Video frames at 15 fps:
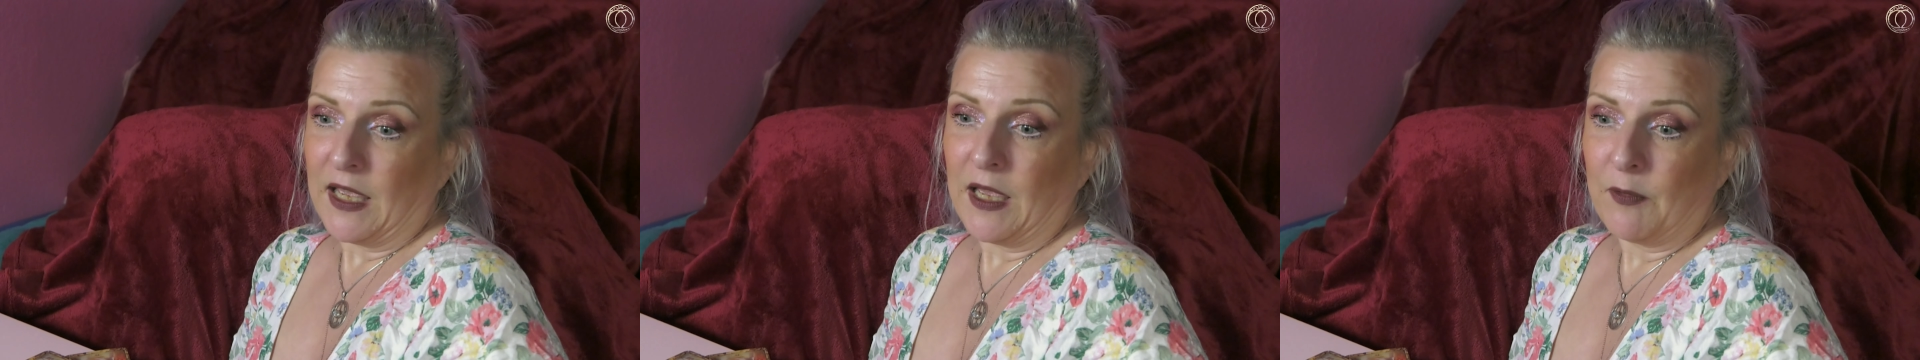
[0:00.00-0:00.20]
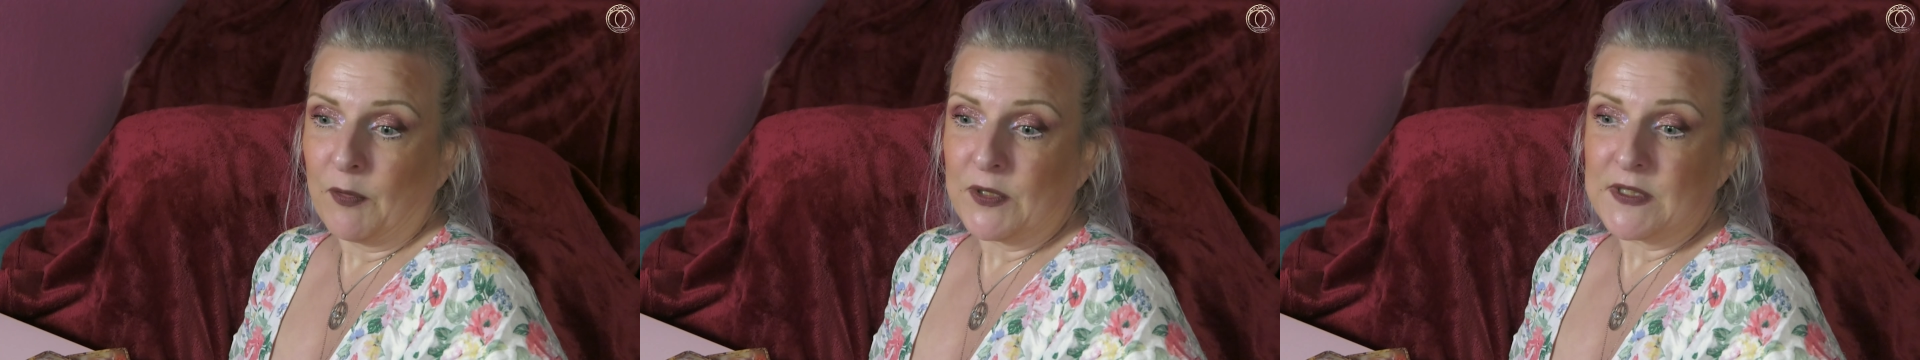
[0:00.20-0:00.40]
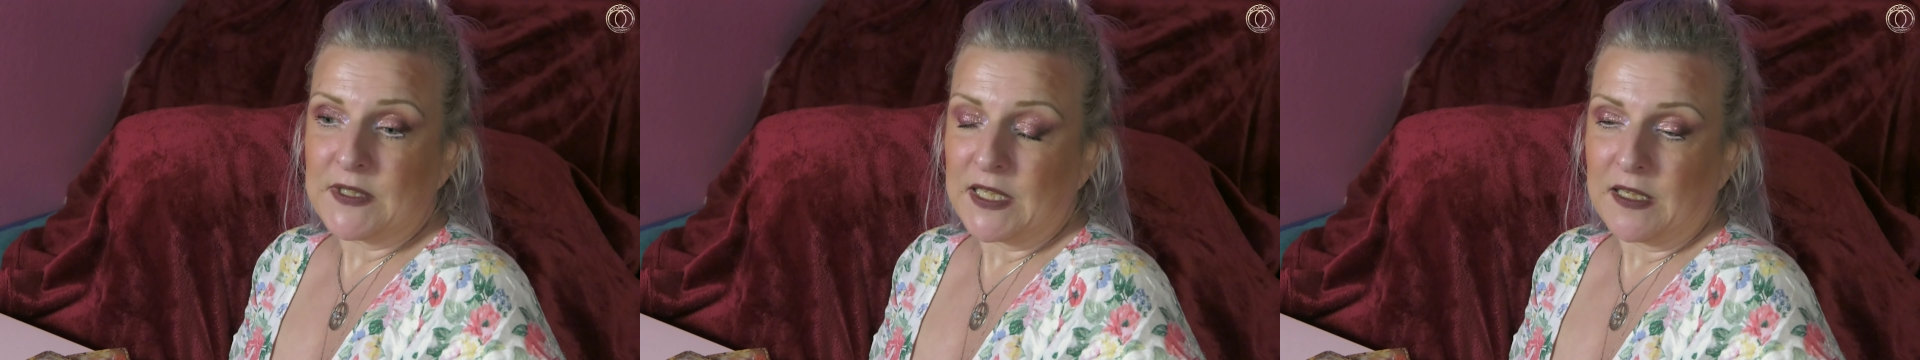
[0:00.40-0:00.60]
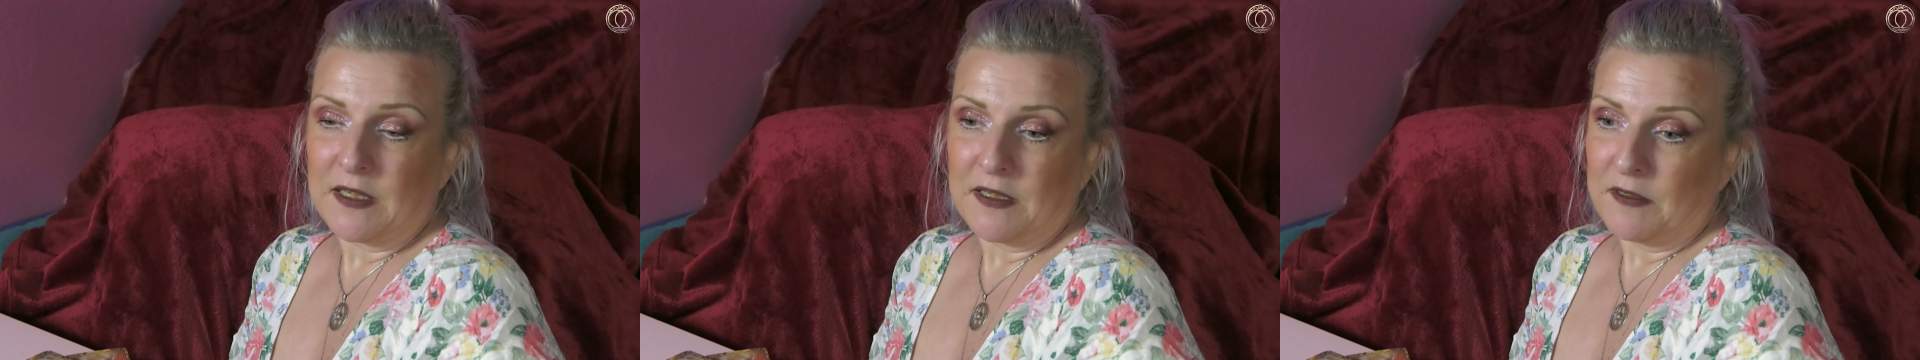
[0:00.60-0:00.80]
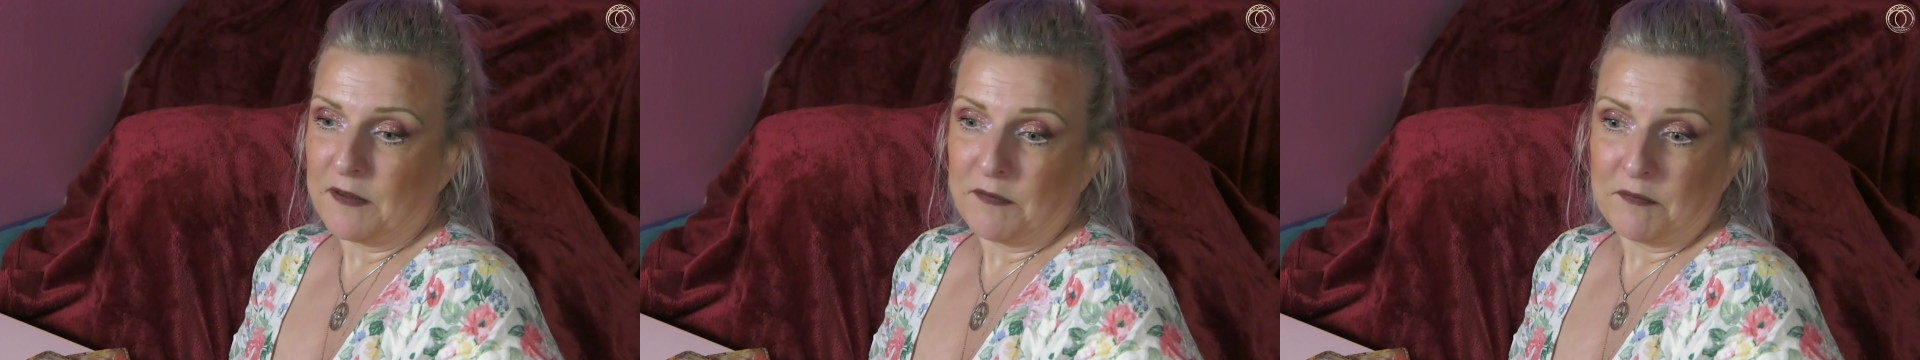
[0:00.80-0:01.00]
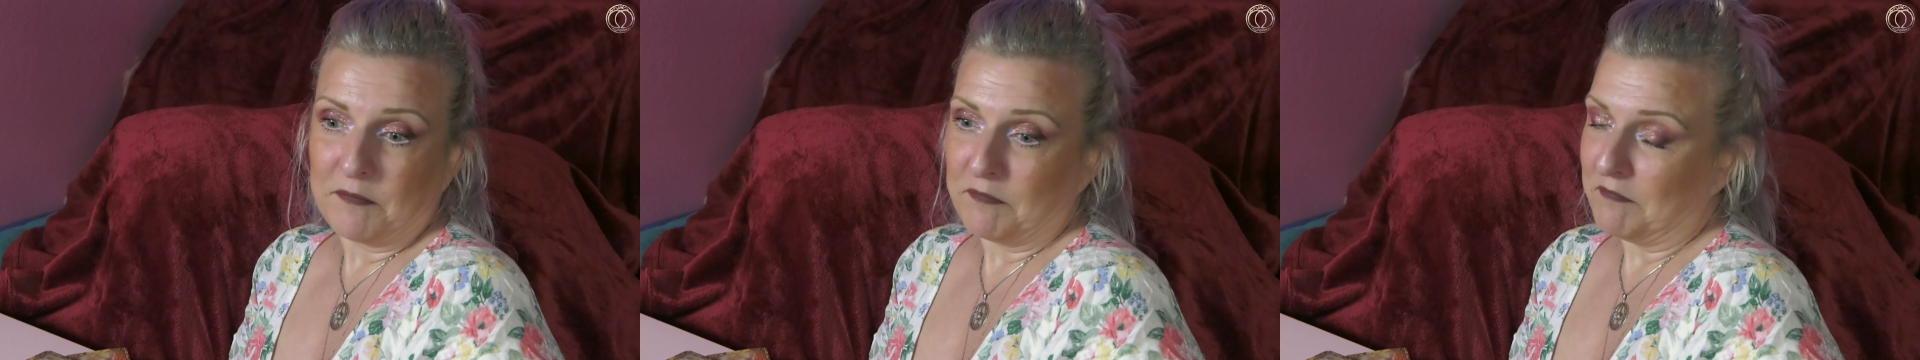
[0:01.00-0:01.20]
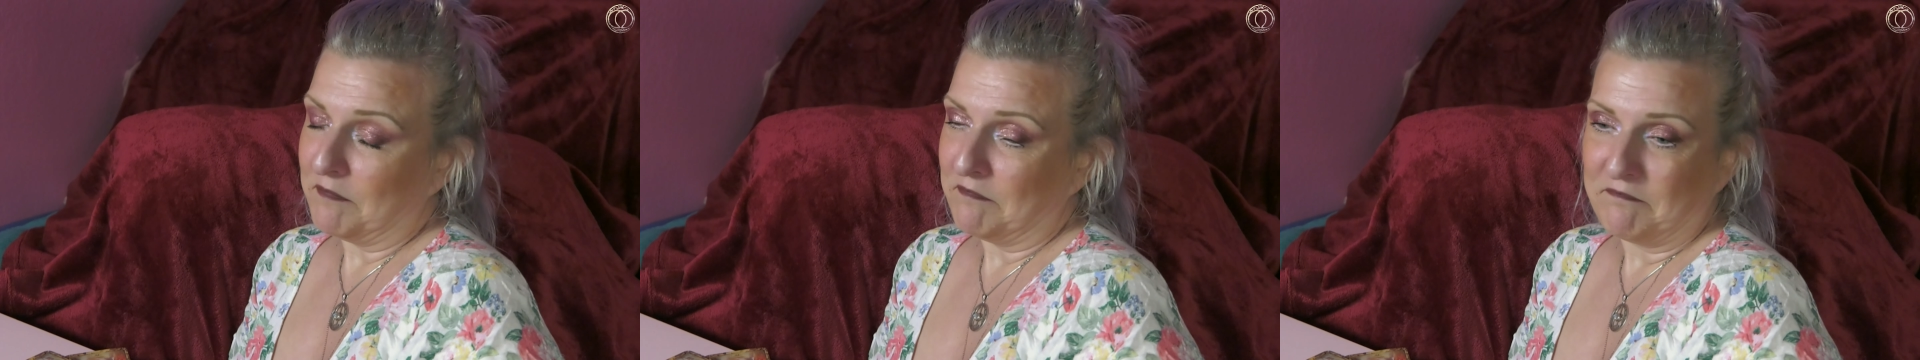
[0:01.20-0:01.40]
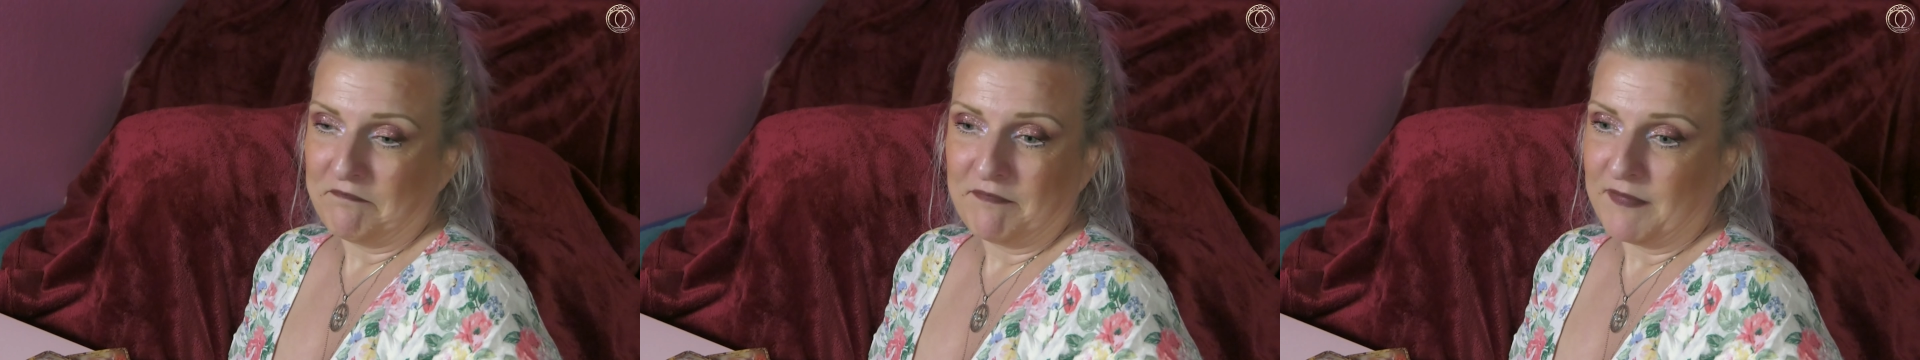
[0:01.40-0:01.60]
I would say
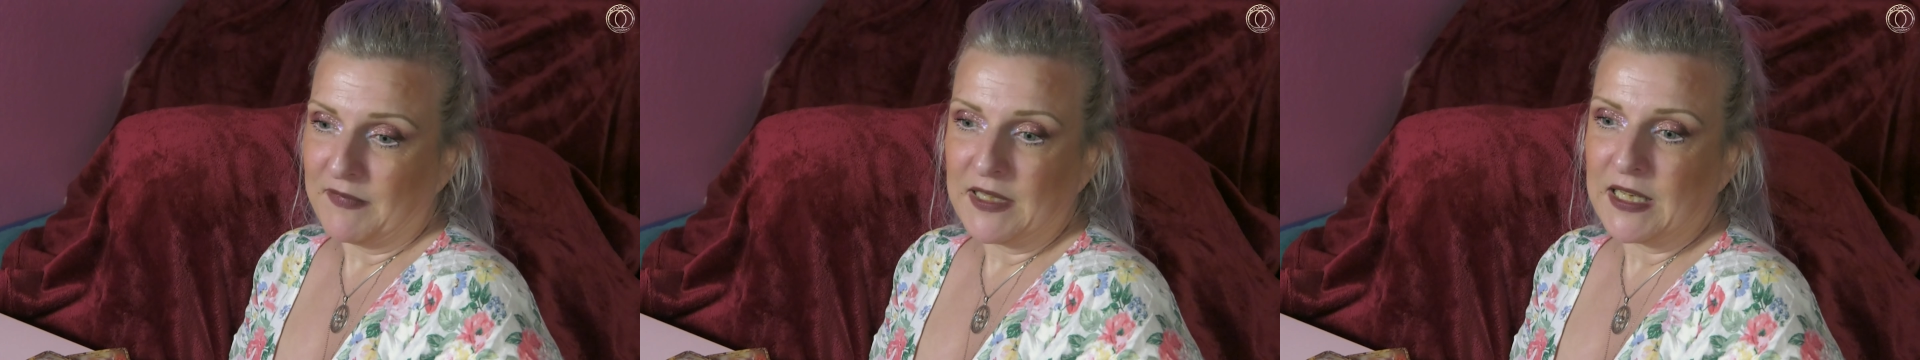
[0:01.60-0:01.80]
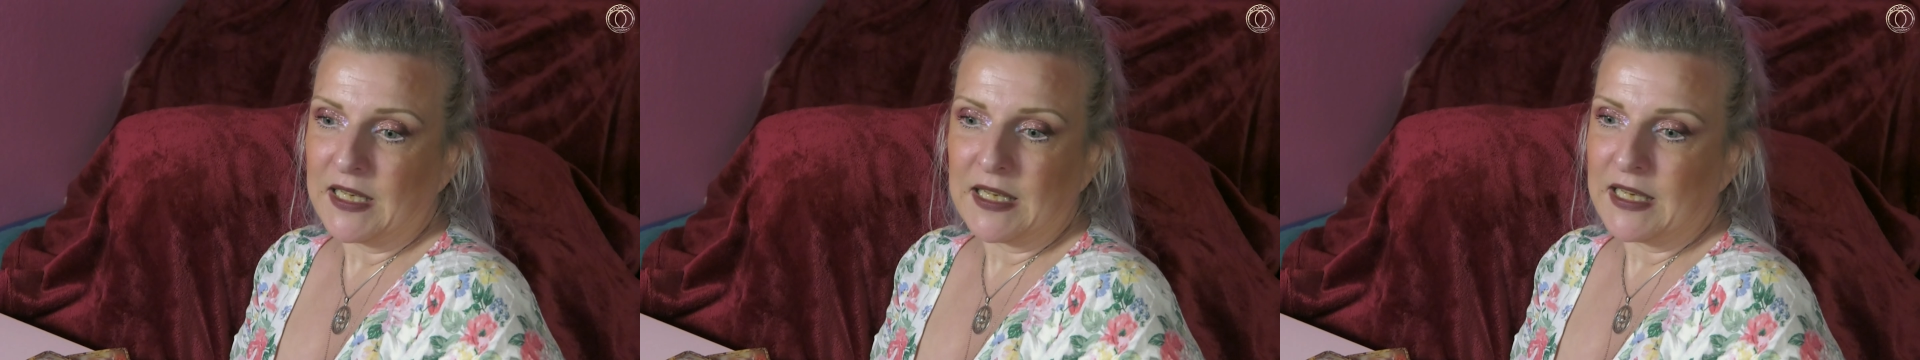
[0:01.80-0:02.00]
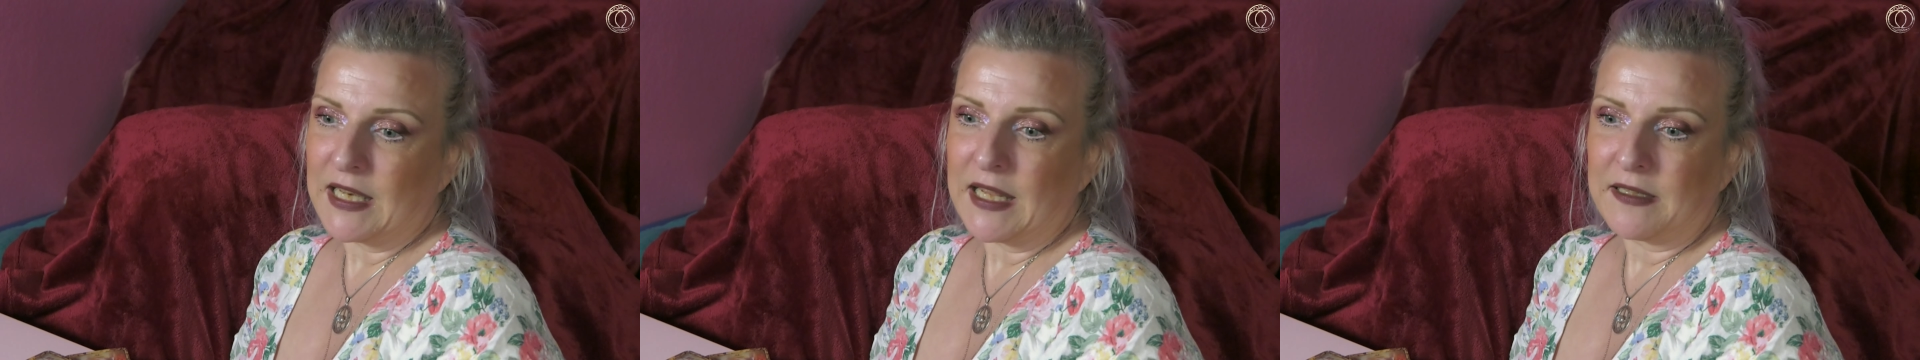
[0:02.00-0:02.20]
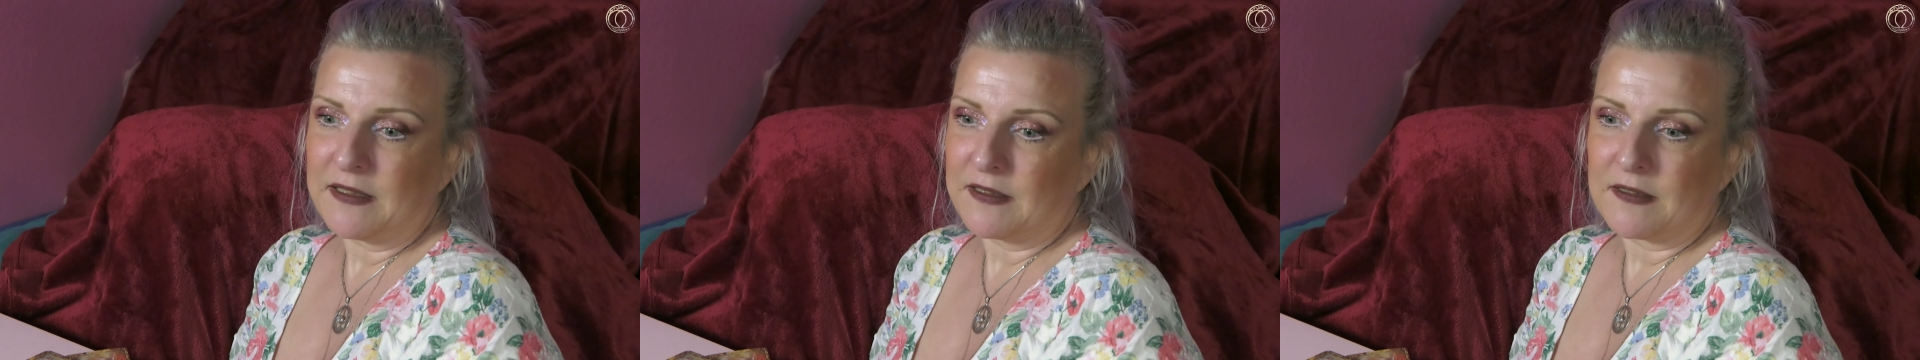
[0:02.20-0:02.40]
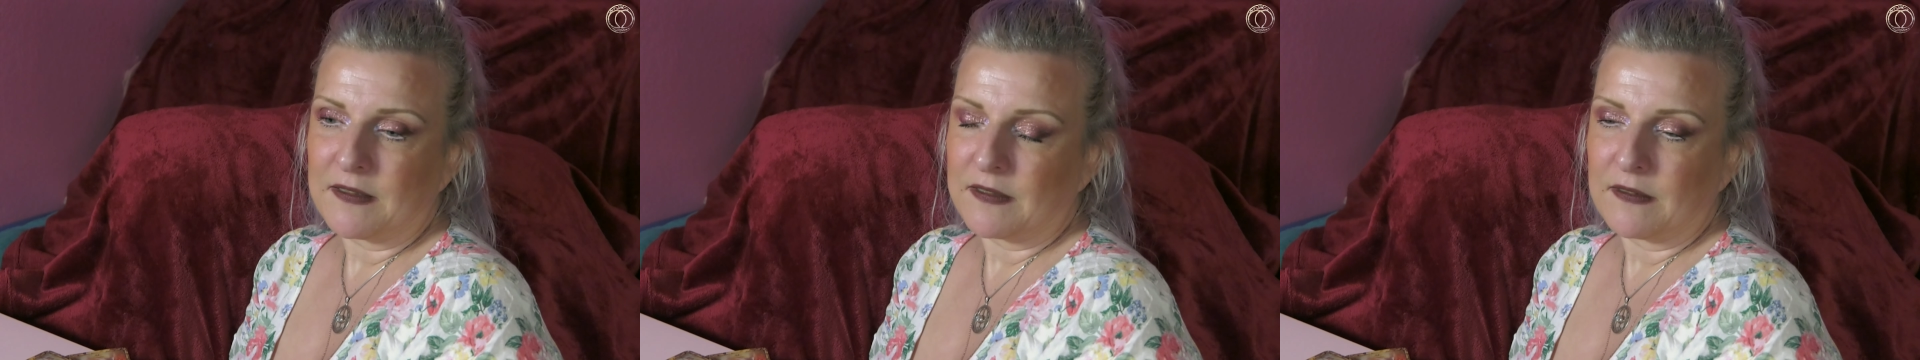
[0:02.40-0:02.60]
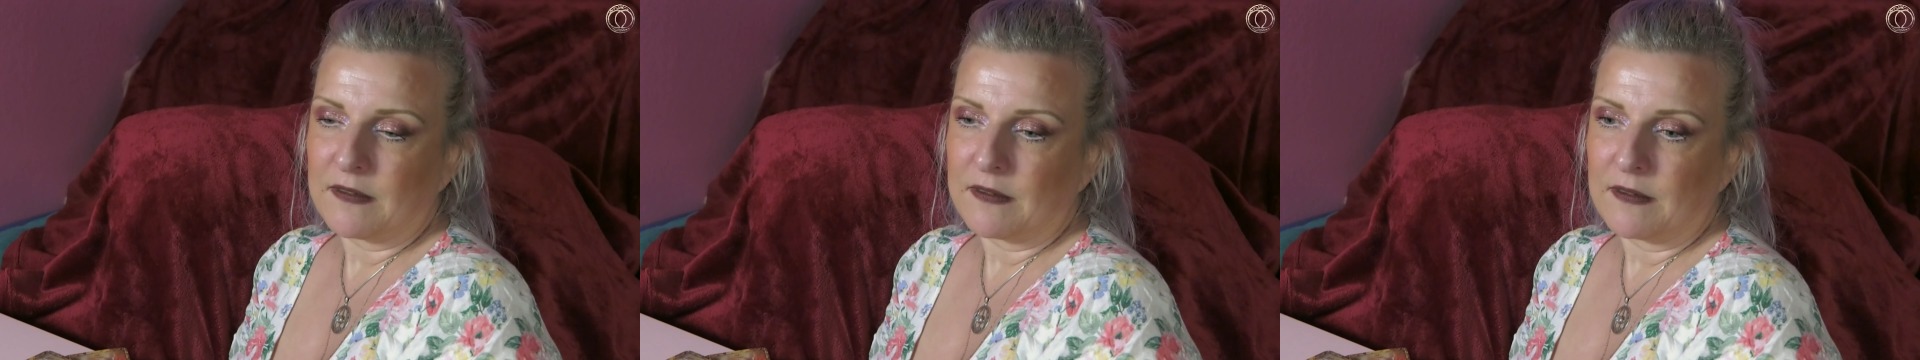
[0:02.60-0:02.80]
let